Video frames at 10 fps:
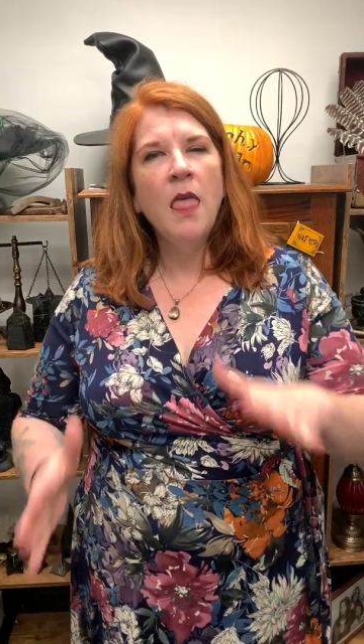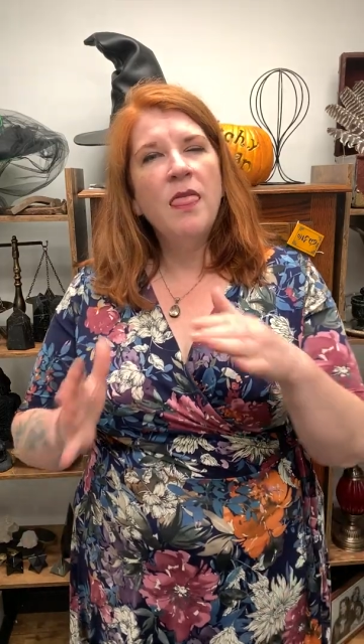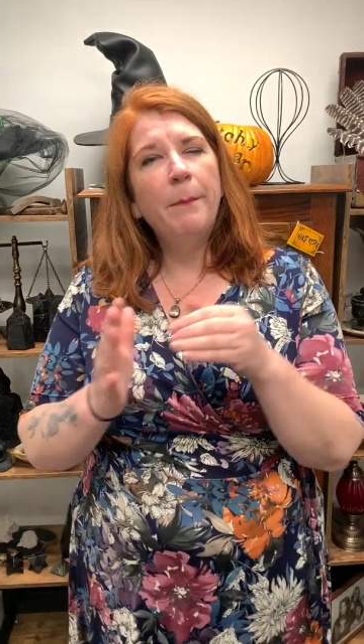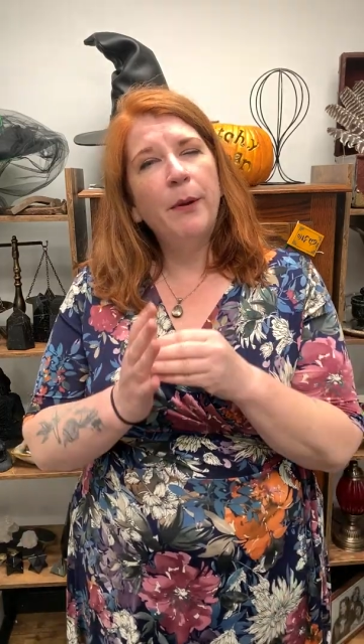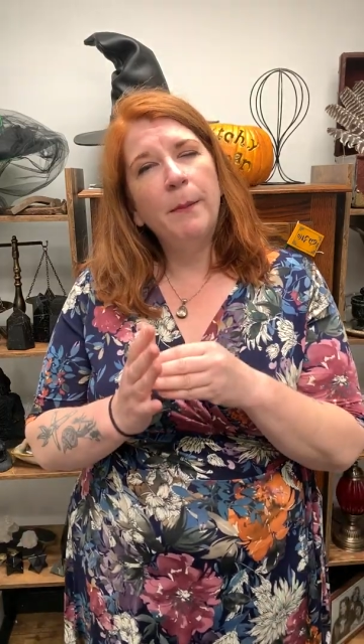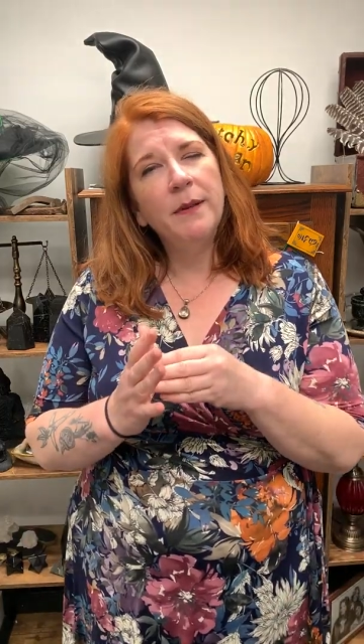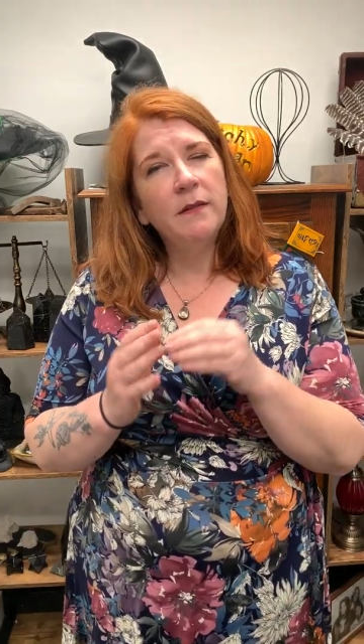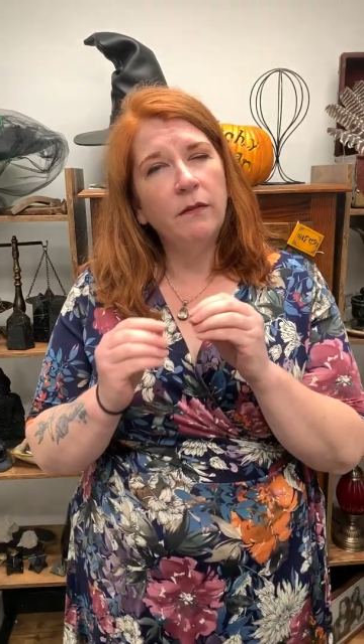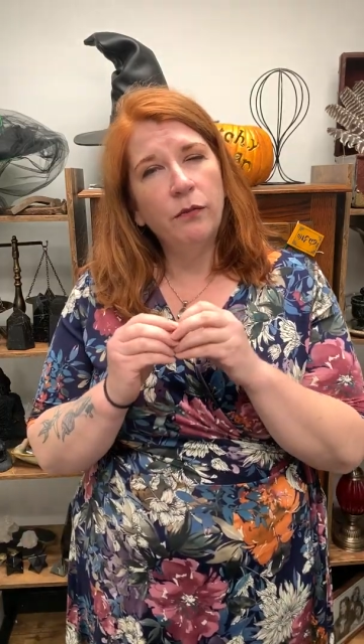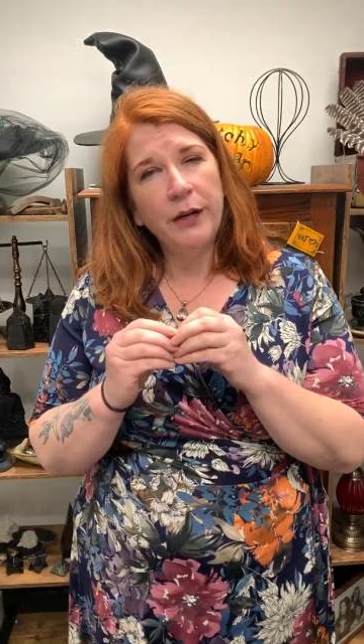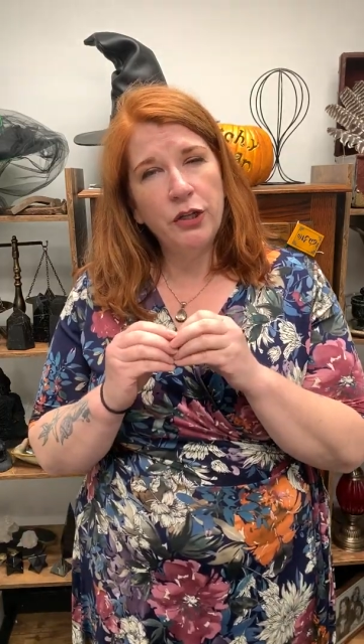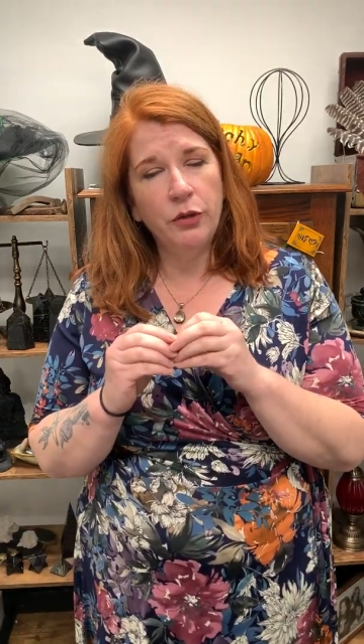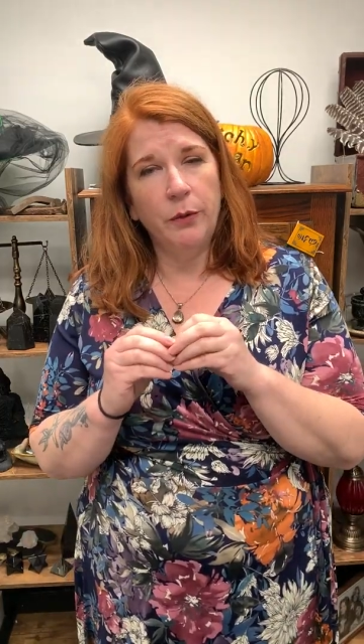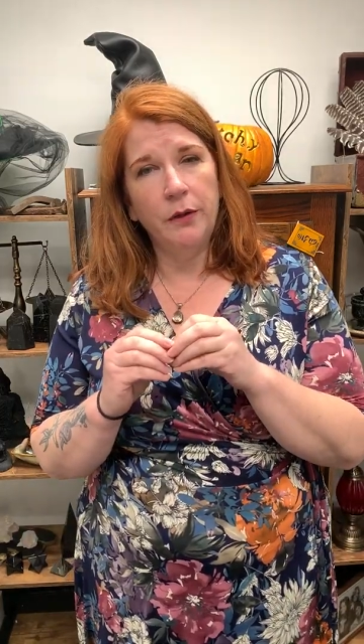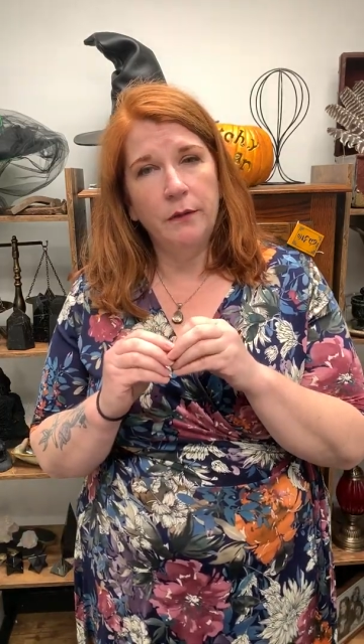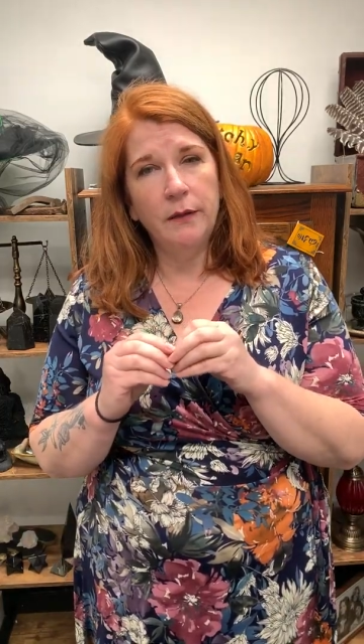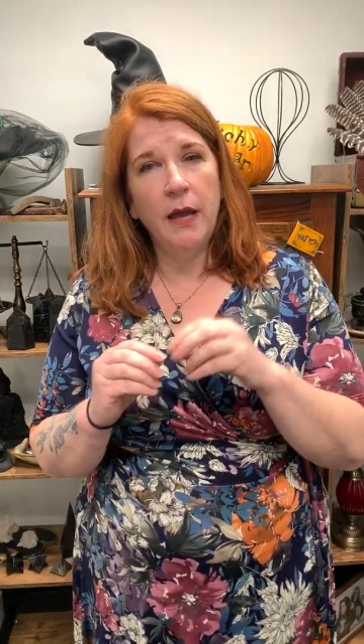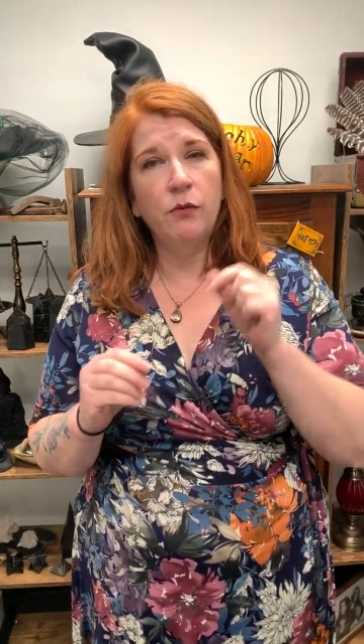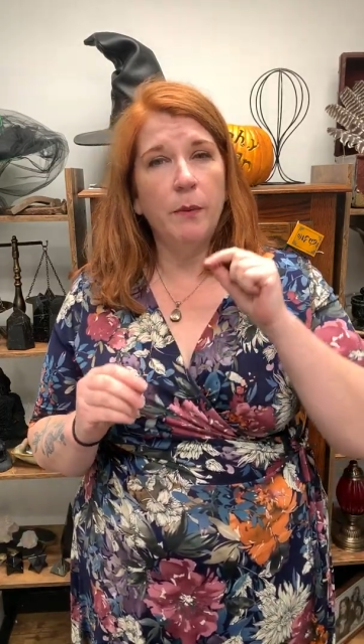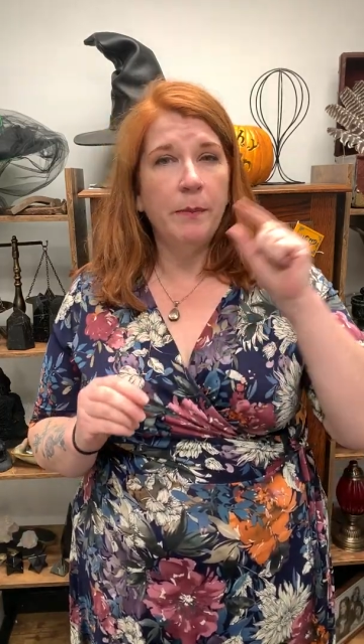The purpose of ritual
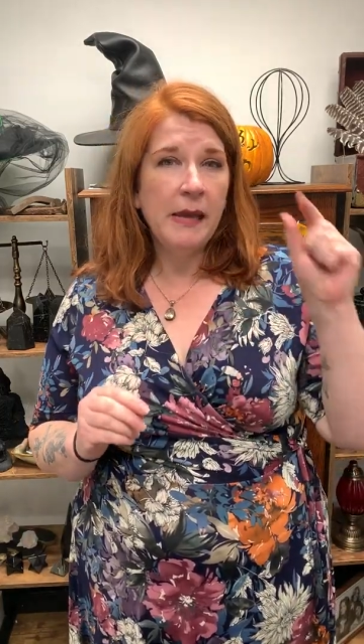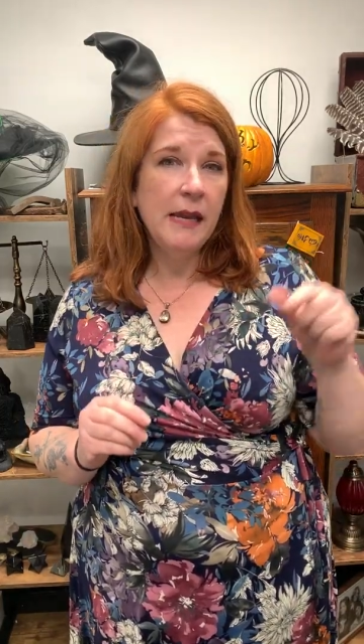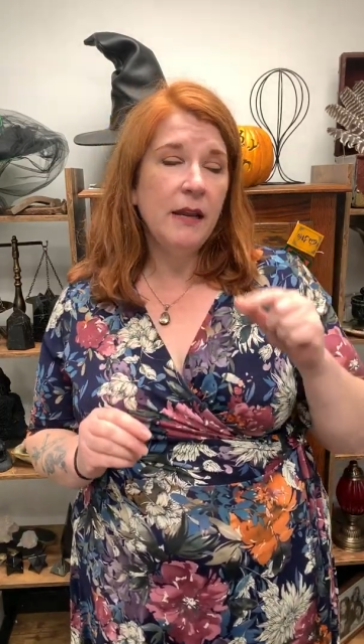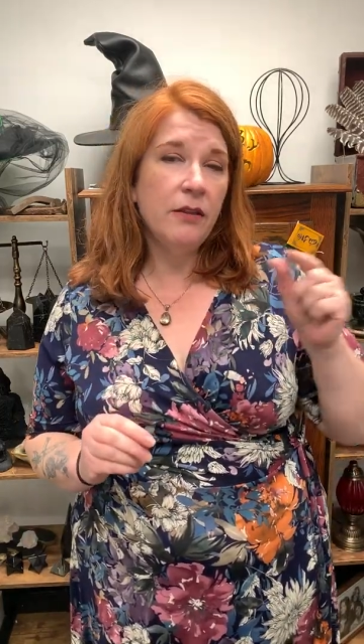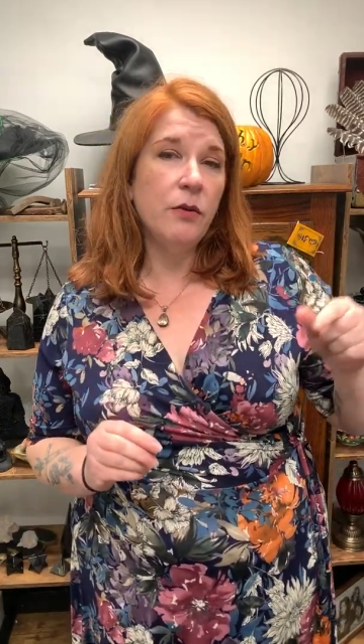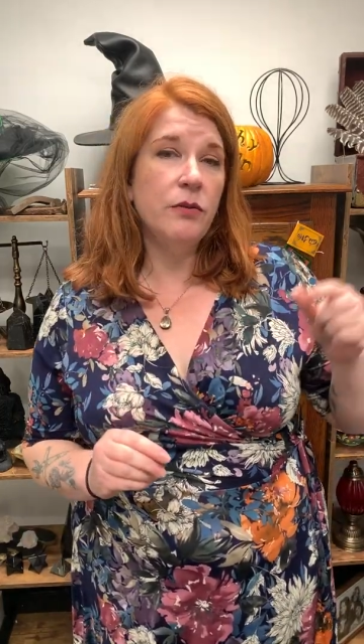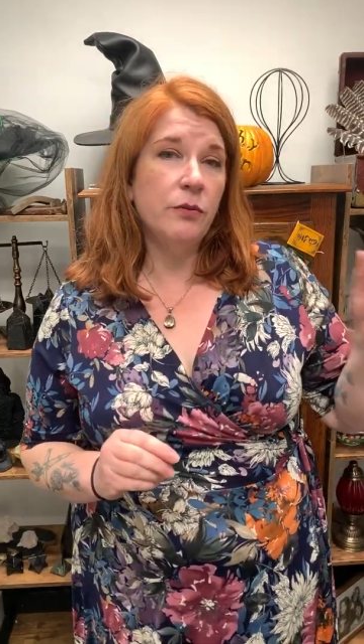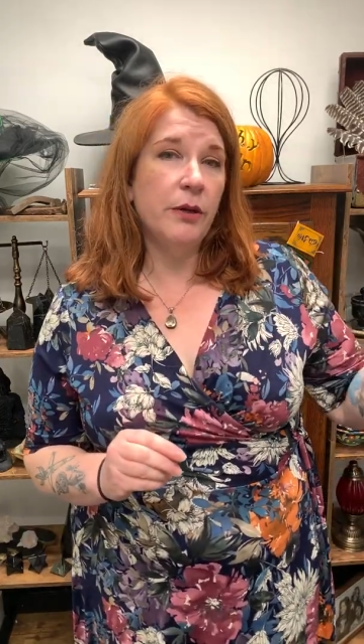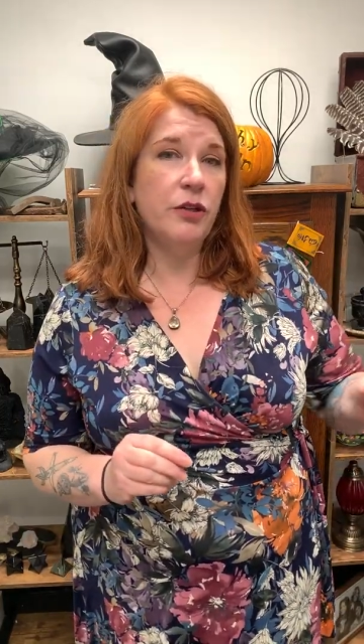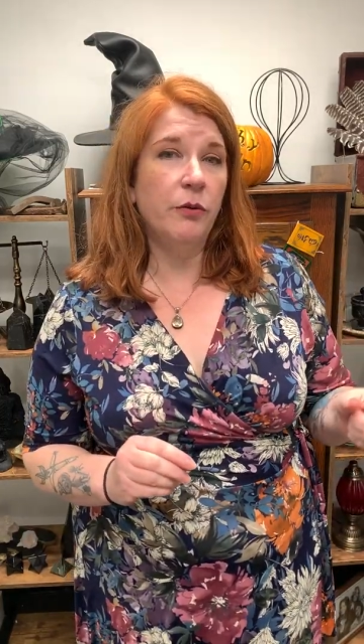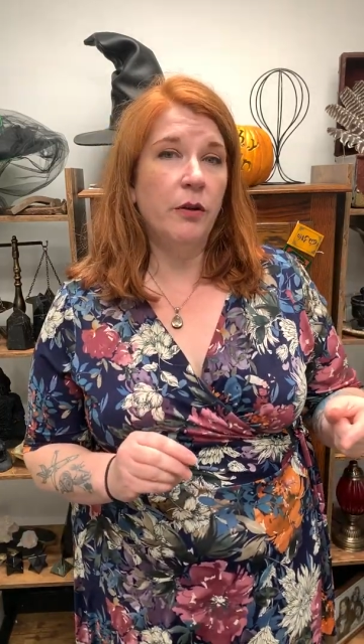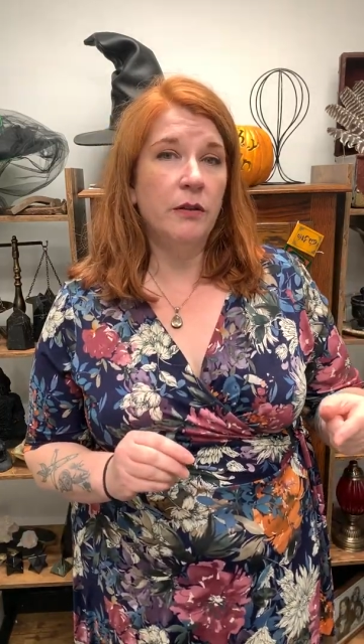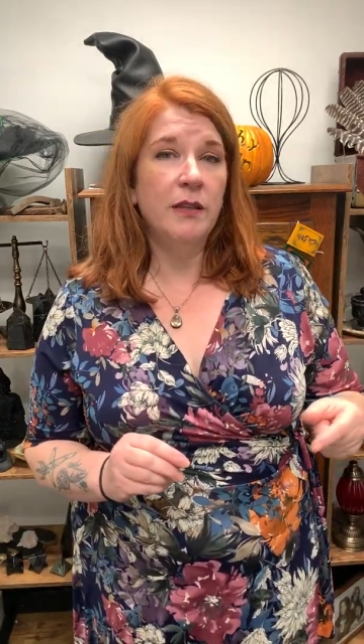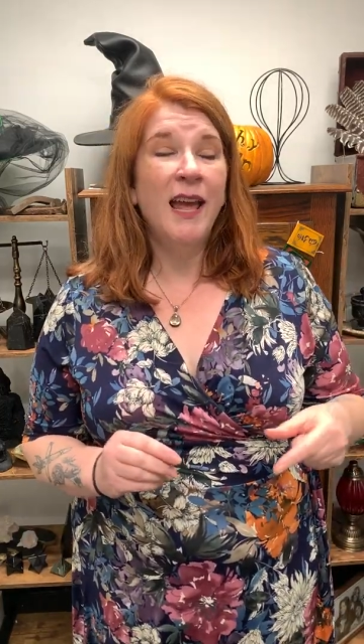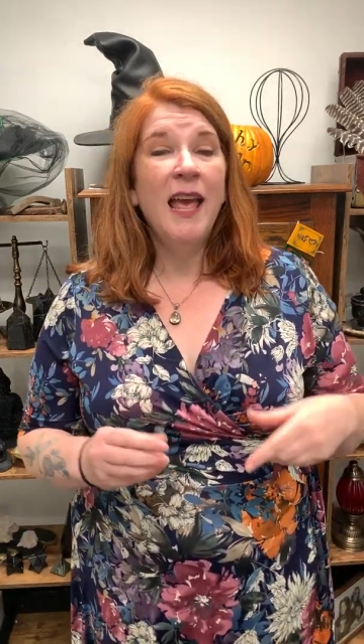and repeating those rituals